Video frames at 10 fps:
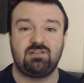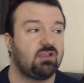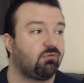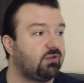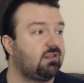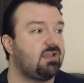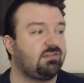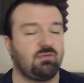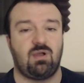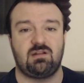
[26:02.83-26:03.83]
is they
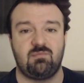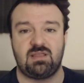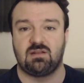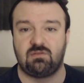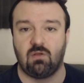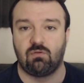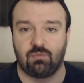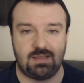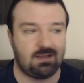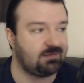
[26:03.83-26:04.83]
realized they wanted to make an adult
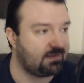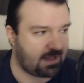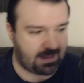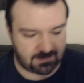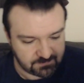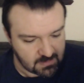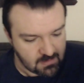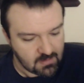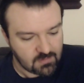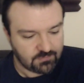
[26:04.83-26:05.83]
oriented game.
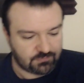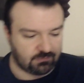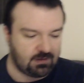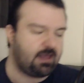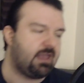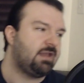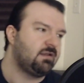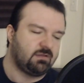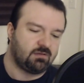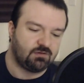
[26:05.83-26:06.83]
So
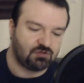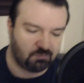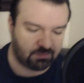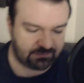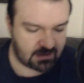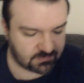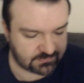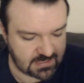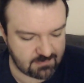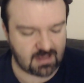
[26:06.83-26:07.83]
then two
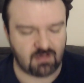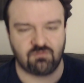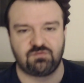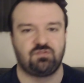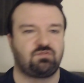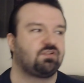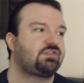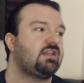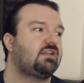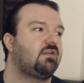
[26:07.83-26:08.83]
presenters came out. For the
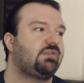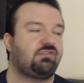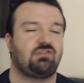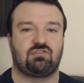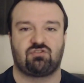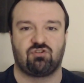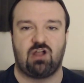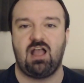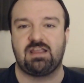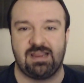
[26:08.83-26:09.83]
first guy that comes out starts
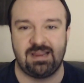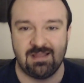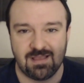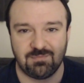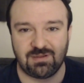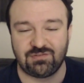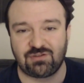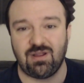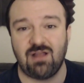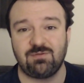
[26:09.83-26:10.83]
crying because the
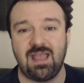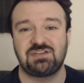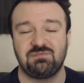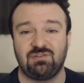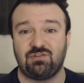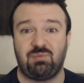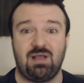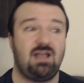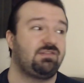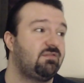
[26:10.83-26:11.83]
crowd reaction was so
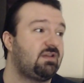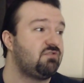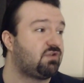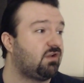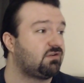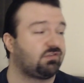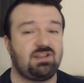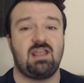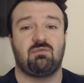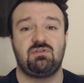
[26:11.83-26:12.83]
positive, and you can
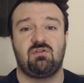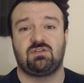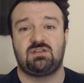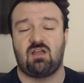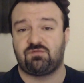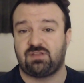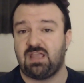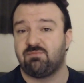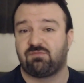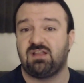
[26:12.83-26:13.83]
understand when you have a, a
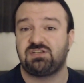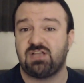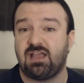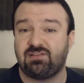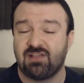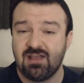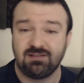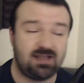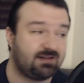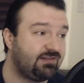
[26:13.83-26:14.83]
game franchise
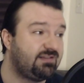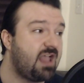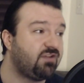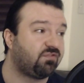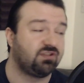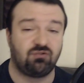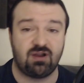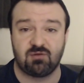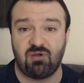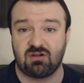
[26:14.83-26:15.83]
that's dead for the
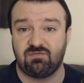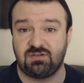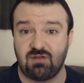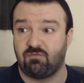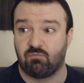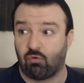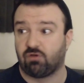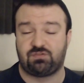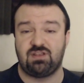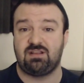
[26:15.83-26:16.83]
greater part of, a, of
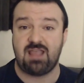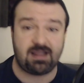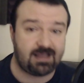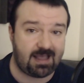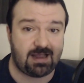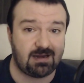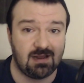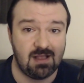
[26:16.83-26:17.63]
more than a decade